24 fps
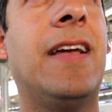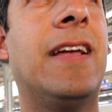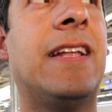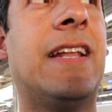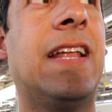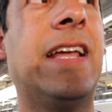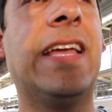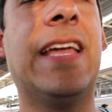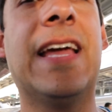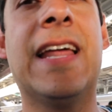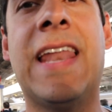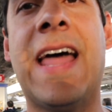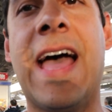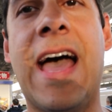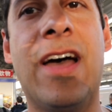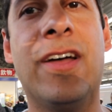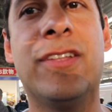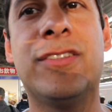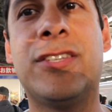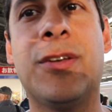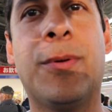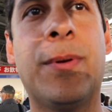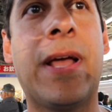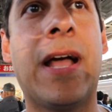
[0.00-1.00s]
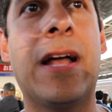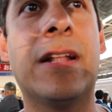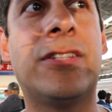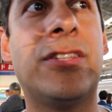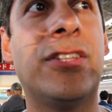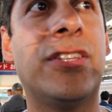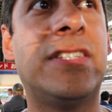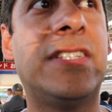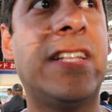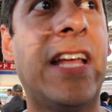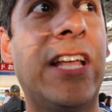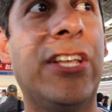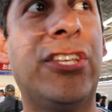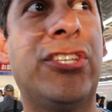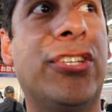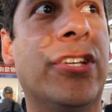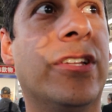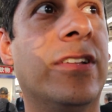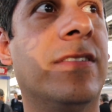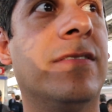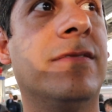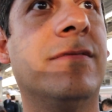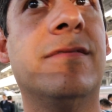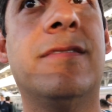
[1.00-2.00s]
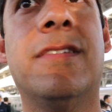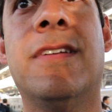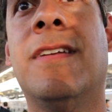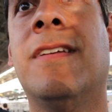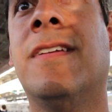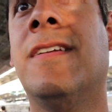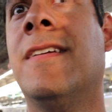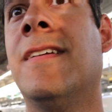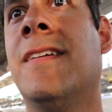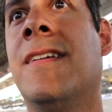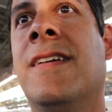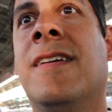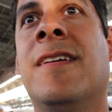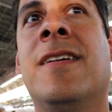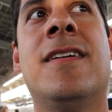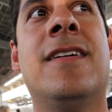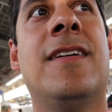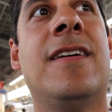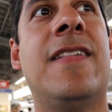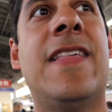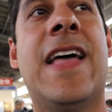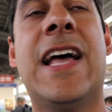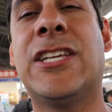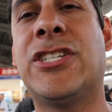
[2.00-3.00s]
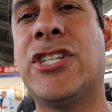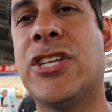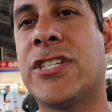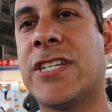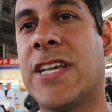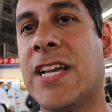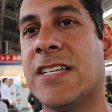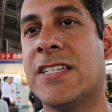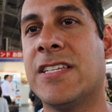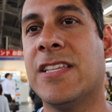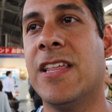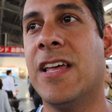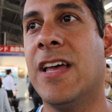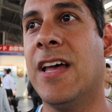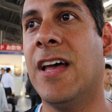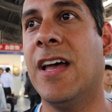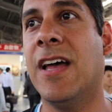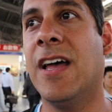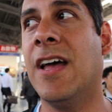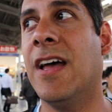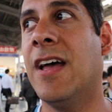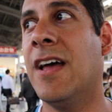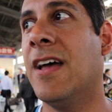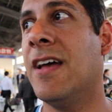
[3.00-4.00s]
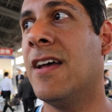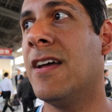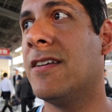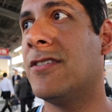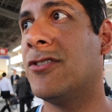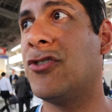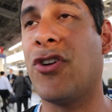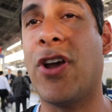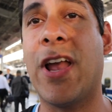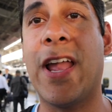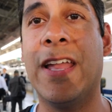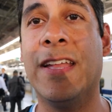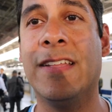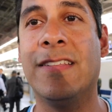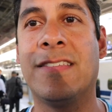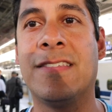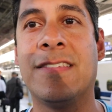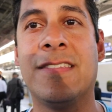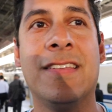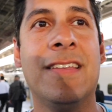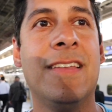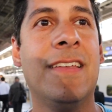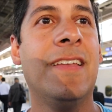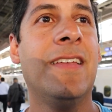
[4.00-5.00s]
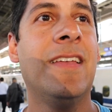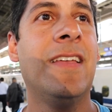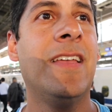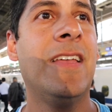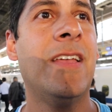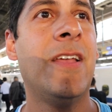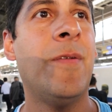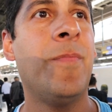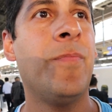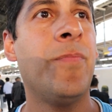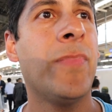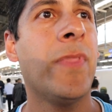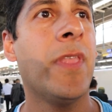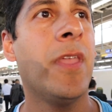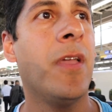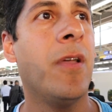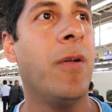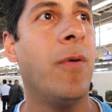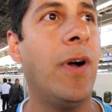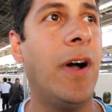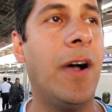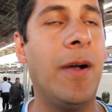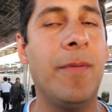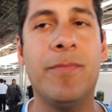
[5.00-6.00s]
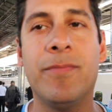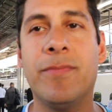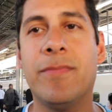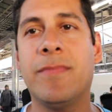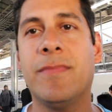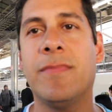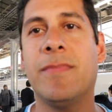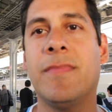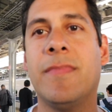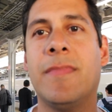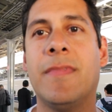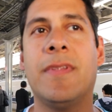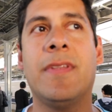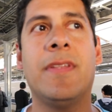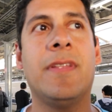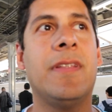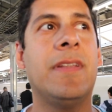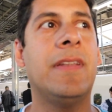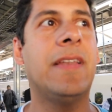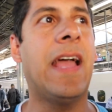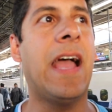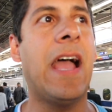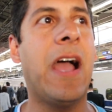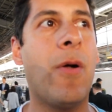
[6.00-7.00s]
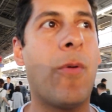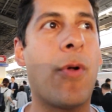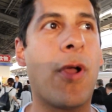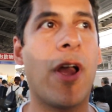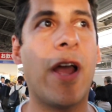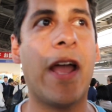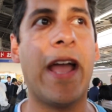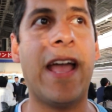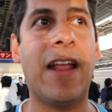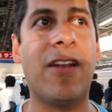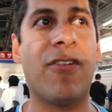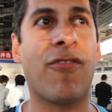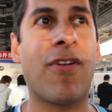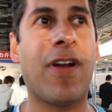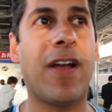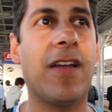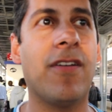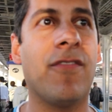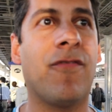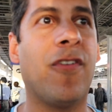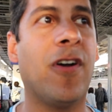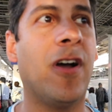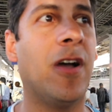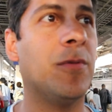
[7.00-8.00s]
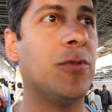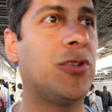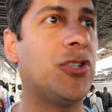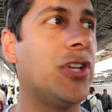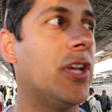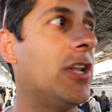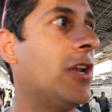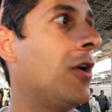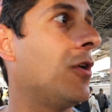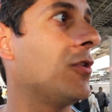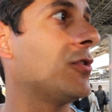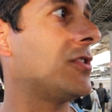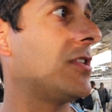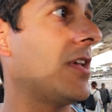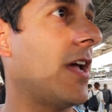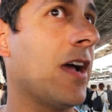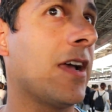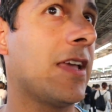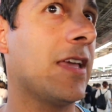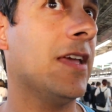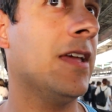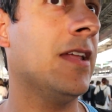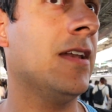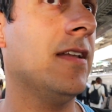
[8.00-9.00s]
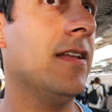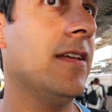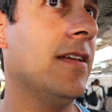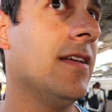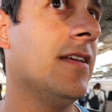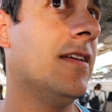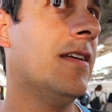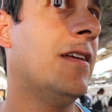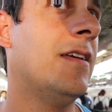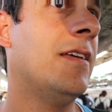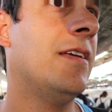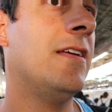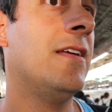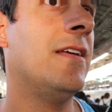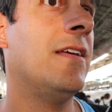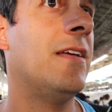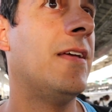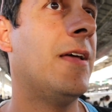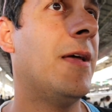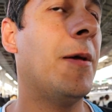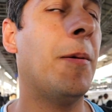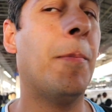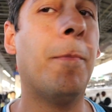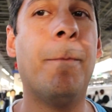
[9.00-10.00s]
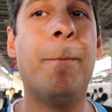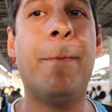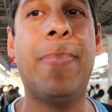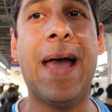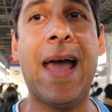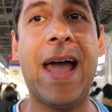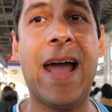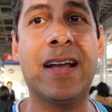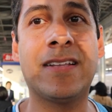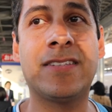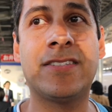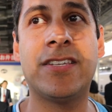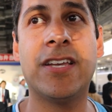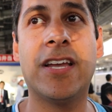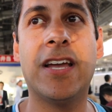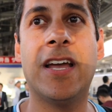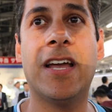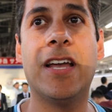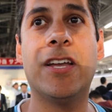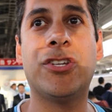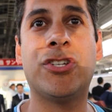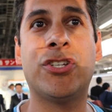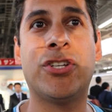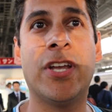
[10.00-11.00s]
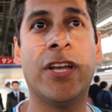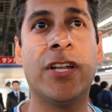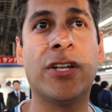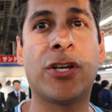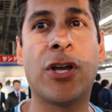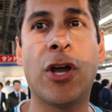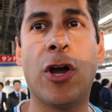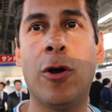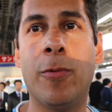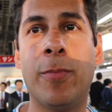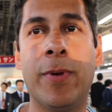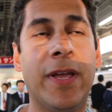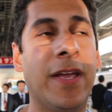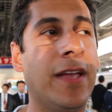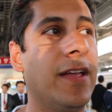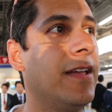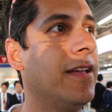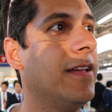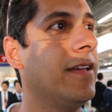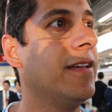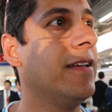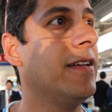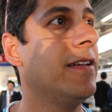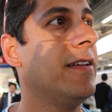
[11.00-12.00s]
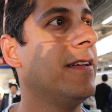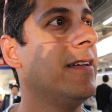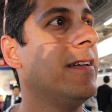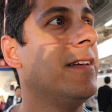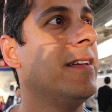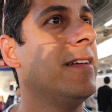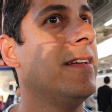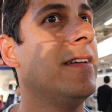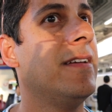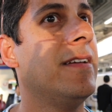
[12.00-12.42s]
It didn't get loud until we got to the station. And that's just because of the trains. Well, now we're gonna head right from Shin Osaka back to Shin Kobe.